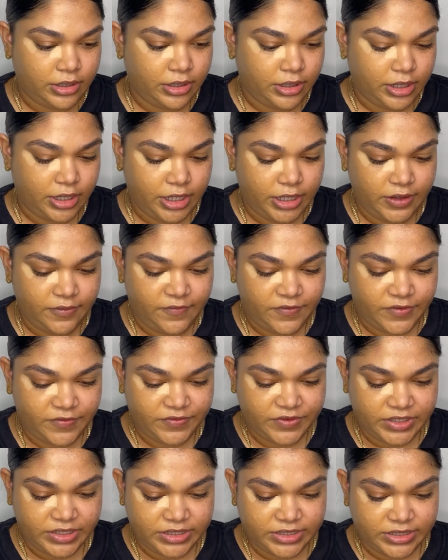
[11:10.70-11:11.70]

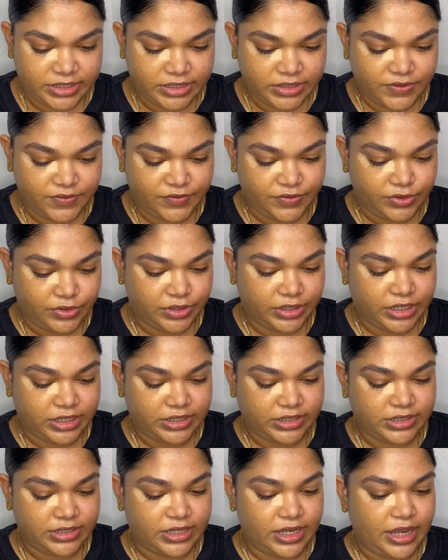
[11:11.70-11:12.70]
E56 Flawless
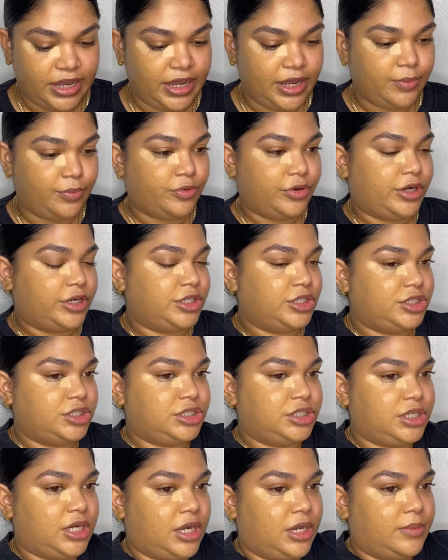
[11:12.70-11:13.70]
Airbrush
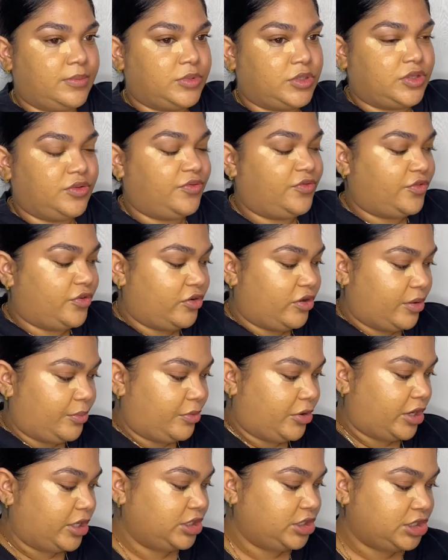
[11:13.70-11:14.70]
Sephora
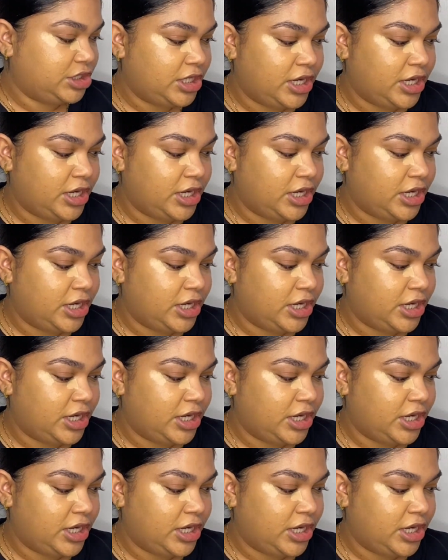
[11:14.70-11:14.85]
brush.